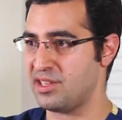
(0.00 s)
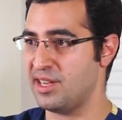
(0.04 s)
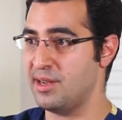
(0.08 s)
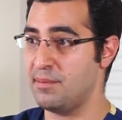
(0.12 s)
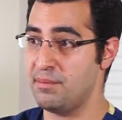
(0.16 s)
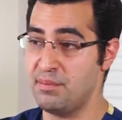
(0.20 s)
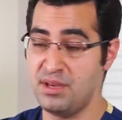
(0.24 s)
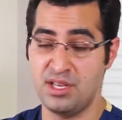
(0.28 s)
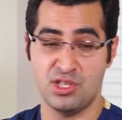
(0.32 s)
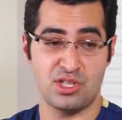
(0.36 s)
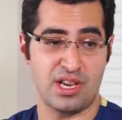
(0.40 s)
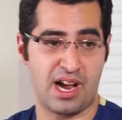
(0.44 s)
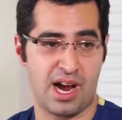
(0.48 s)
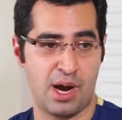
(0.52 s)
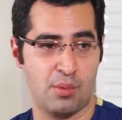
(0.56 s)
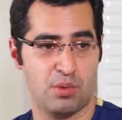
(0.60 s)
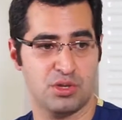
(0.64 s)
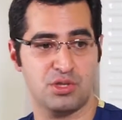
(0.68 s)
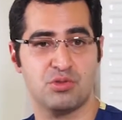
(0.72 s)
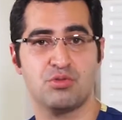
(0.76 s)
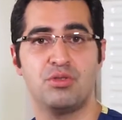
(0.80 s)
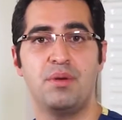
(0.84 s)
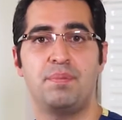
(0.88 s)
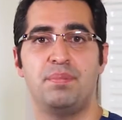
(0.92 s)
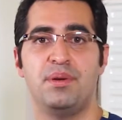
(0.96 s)
it means I
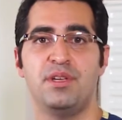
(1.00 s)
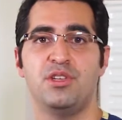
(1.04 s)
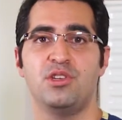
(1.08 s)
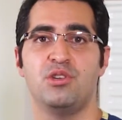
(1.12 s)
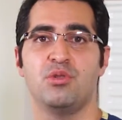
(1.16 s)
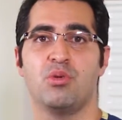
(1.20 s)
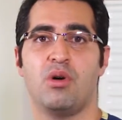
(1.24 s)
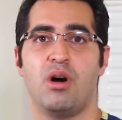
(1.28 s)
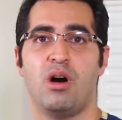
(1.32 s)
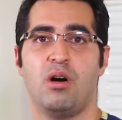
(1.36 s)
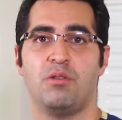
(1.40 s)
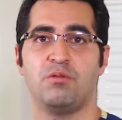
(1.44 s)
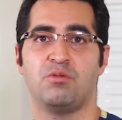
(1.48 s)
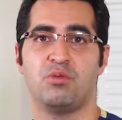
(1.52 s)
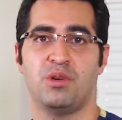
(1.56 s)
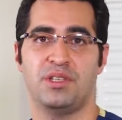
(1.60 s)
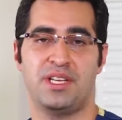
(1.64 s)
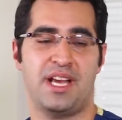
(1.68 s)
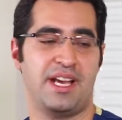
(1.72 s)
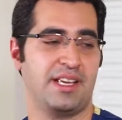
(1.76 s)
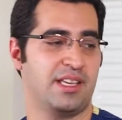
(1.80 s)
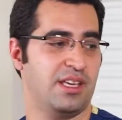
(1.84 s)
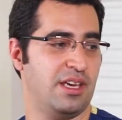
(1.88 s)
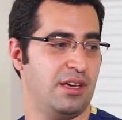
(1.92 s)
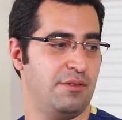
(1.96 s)
was ripping you off when
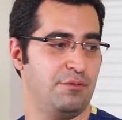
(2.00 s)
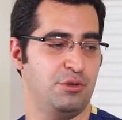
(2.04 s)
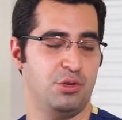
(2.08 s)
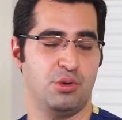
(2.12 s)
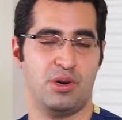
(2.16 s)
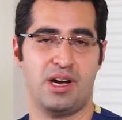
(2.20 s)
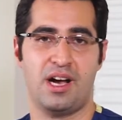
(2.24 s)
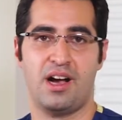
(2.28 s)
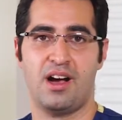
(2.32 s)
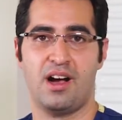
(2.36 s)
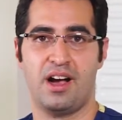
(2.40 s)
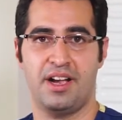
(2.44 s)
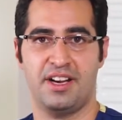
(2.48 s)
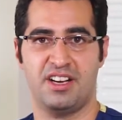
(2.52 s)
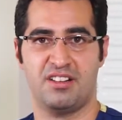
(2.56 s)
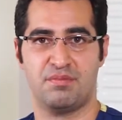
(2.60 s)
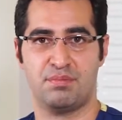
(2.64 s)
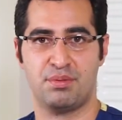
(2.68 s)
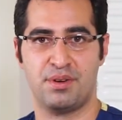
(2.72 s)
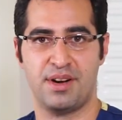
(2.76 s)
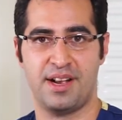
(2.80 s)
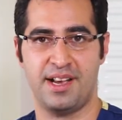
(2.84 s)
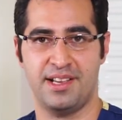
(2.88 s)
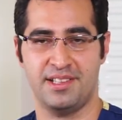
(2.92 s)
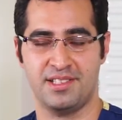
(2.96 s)
I gave you a higher
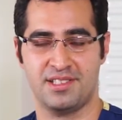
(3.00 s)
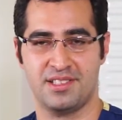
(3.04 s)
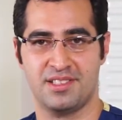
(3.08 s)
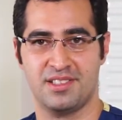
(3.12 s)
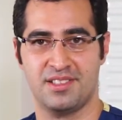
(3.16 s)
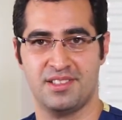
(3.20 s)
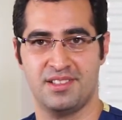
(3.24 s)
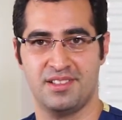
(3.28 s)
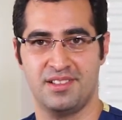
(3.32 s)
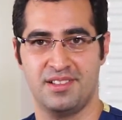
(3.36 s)
price.